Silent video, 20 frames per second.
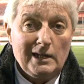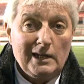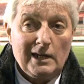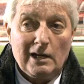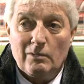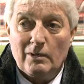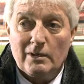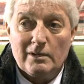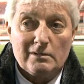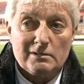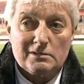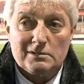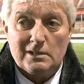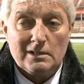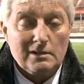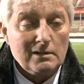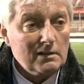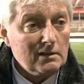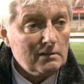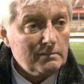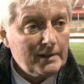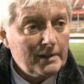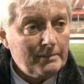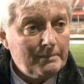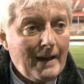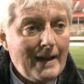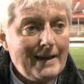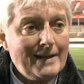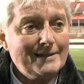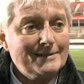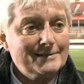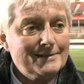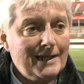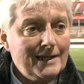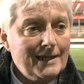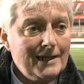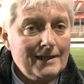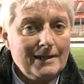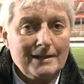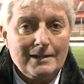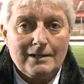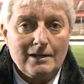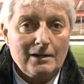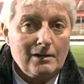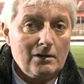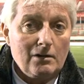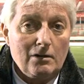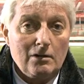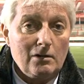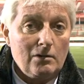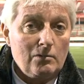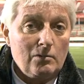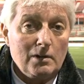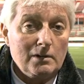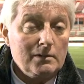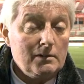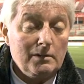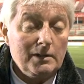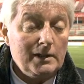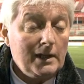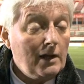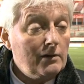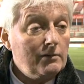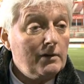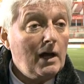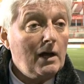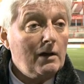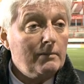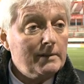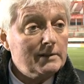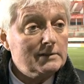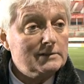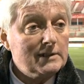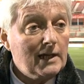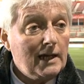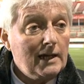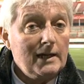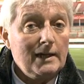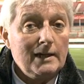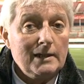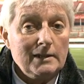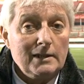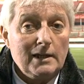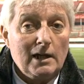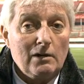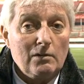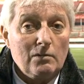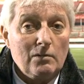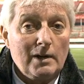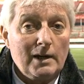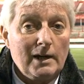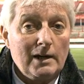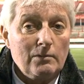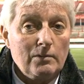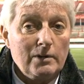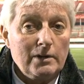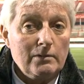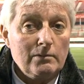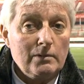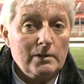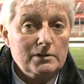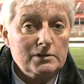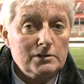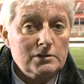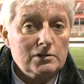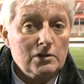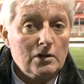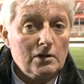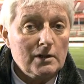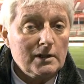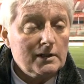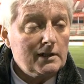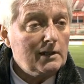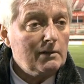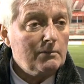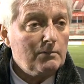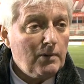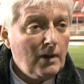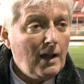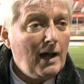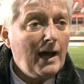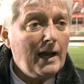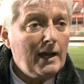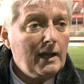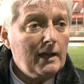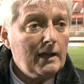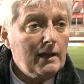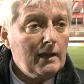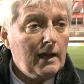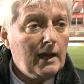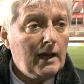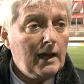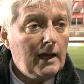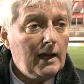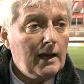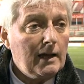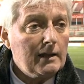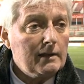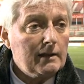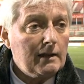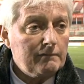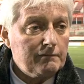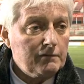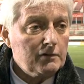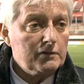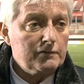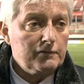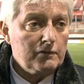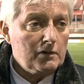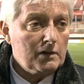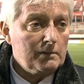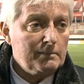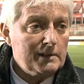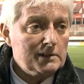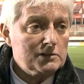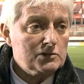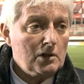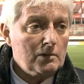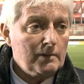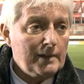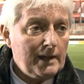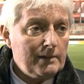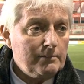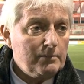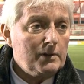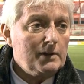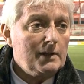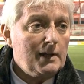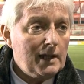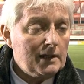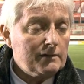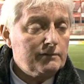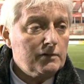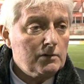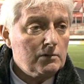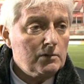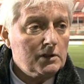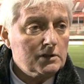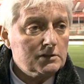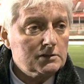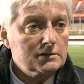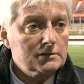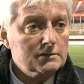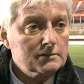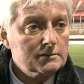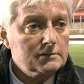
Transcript: you know, whether it's a little bit of panic set in and or, or what, you don't know, but, uh, you know, uh, we, we certainly didn't play uh, that first forty minutes like we had been the last few weeks.